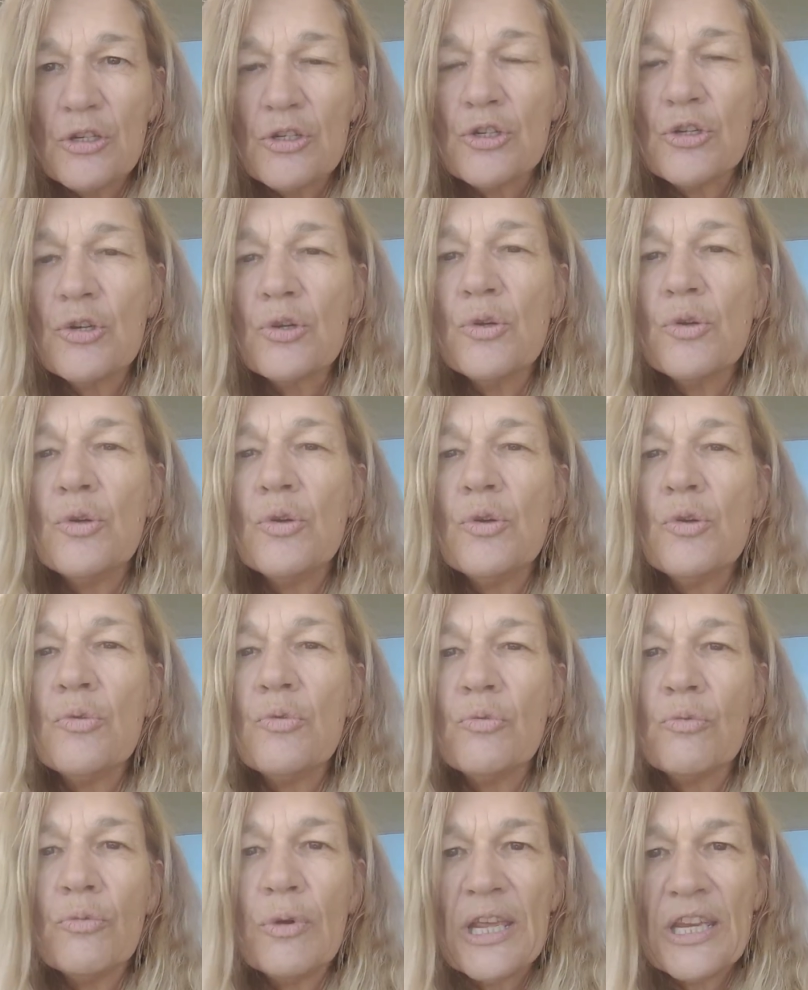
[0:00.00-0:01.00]
to
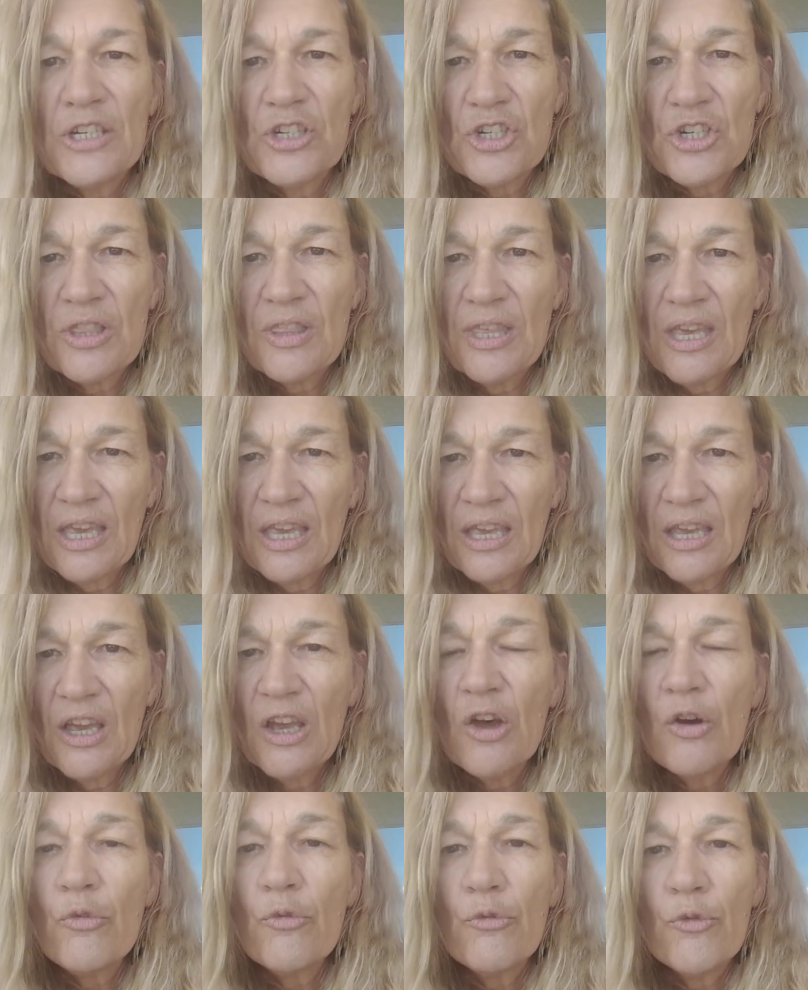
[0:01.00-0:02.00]
reach their
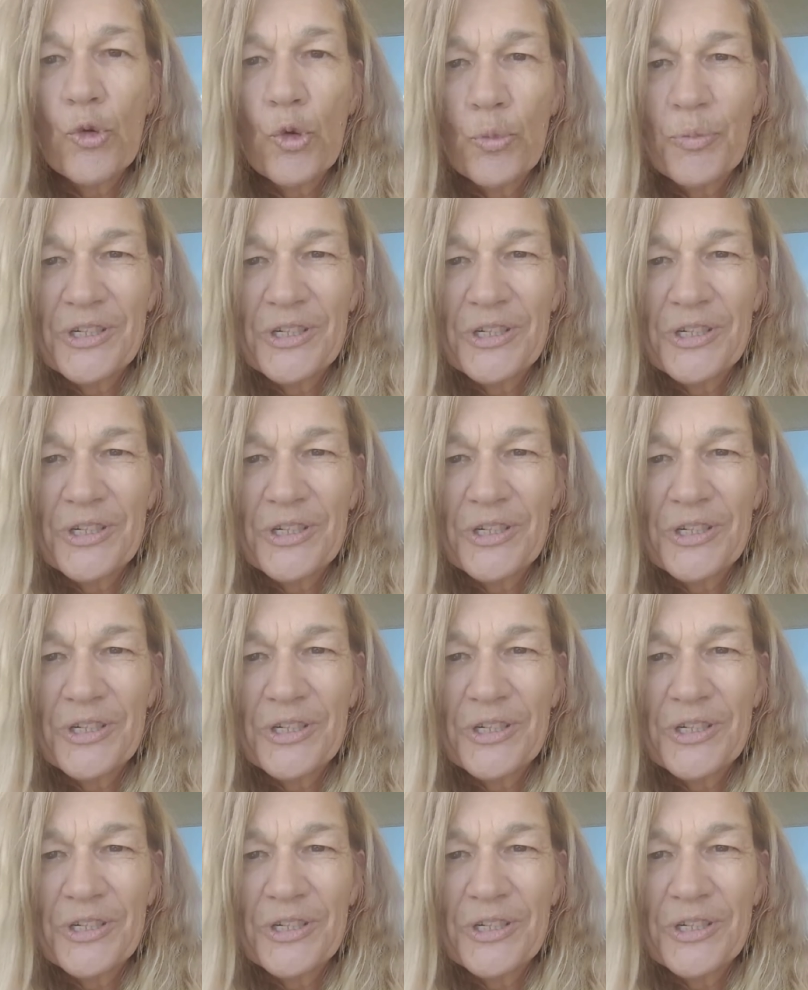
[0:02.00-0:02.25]
full